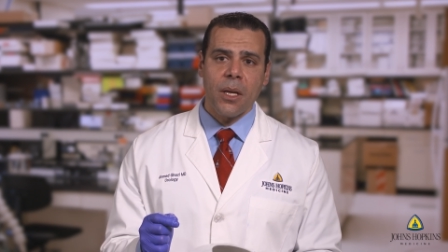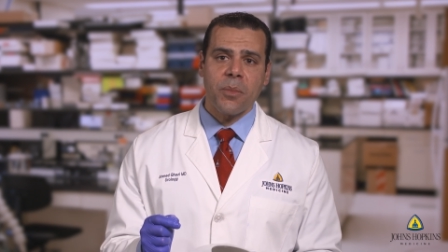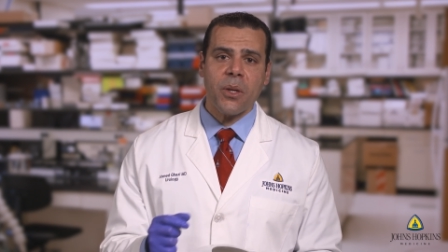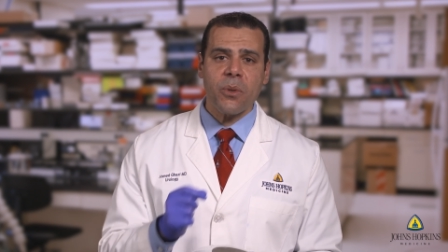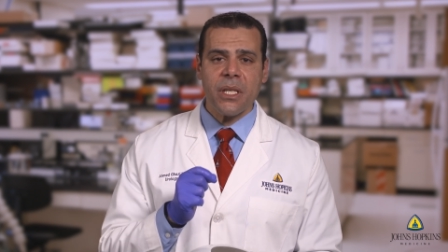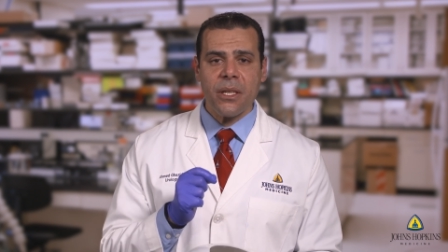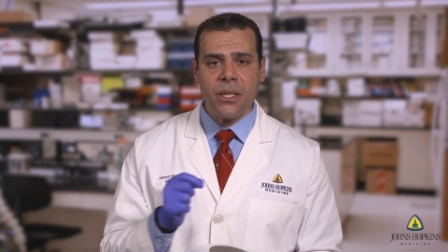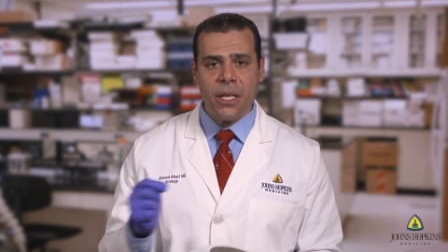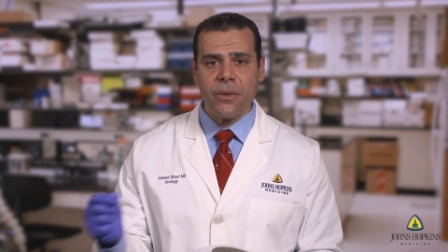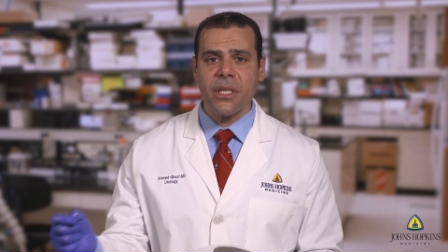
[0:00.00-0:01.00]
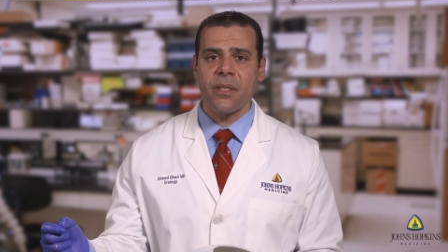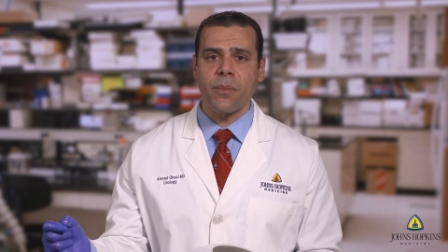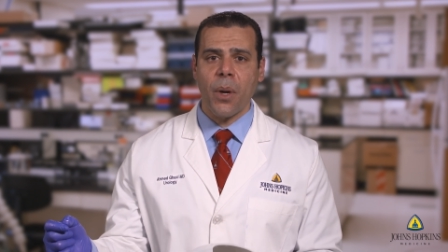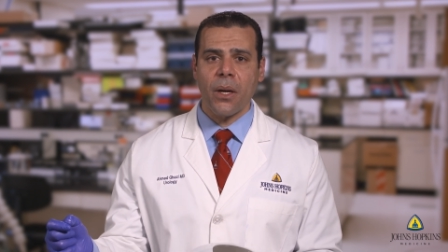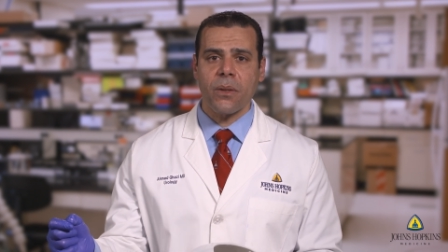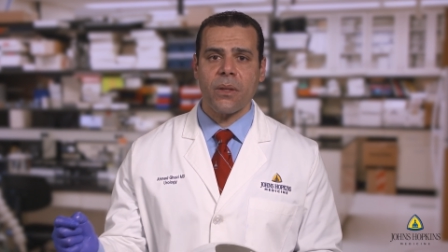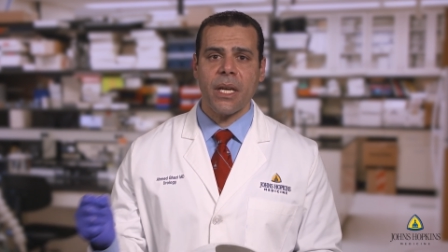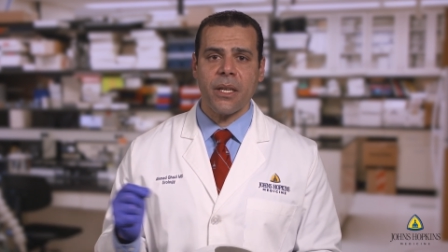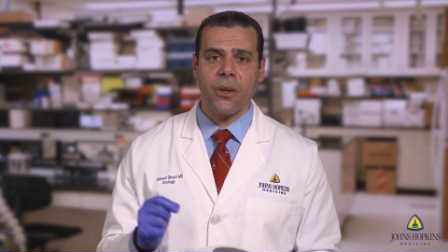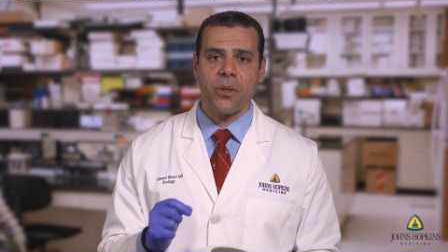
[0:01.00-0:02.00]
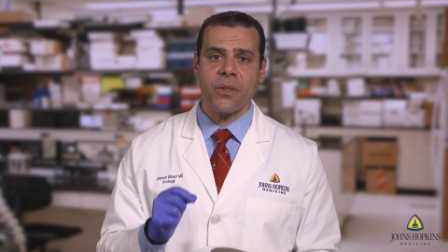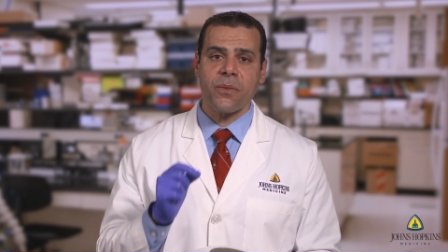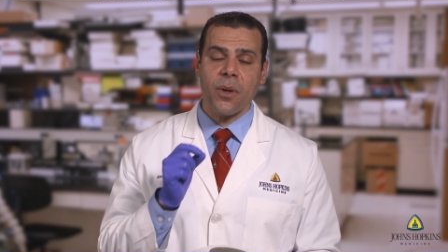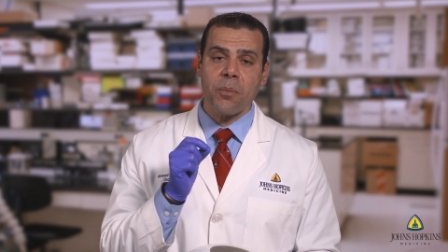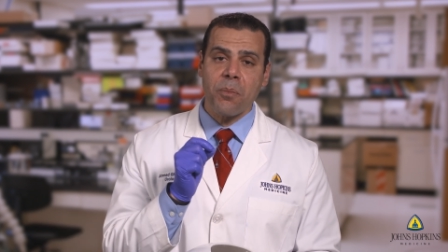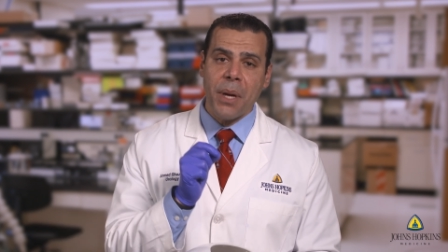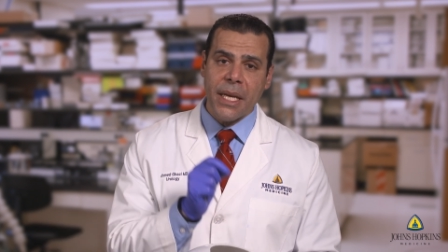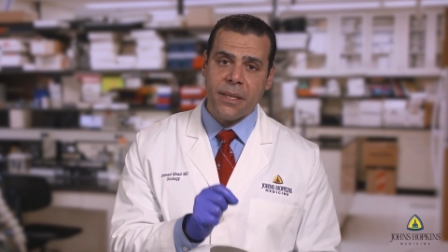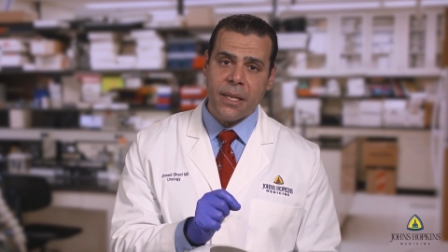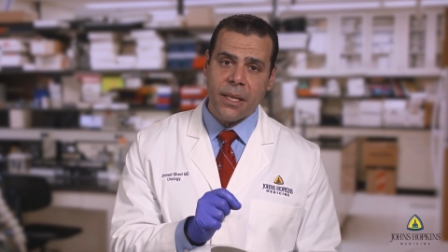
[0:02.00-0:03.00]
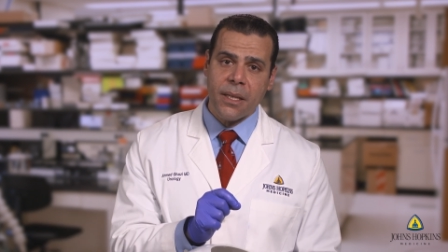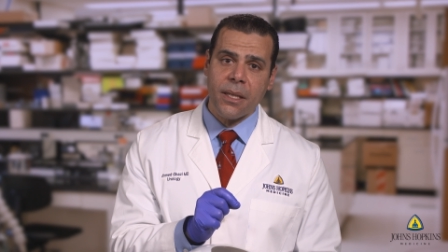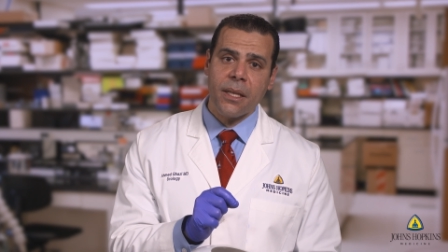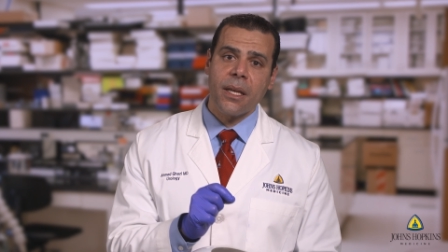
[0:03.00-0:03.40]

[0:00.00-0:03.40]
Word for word: but it was a series of models that goes from basic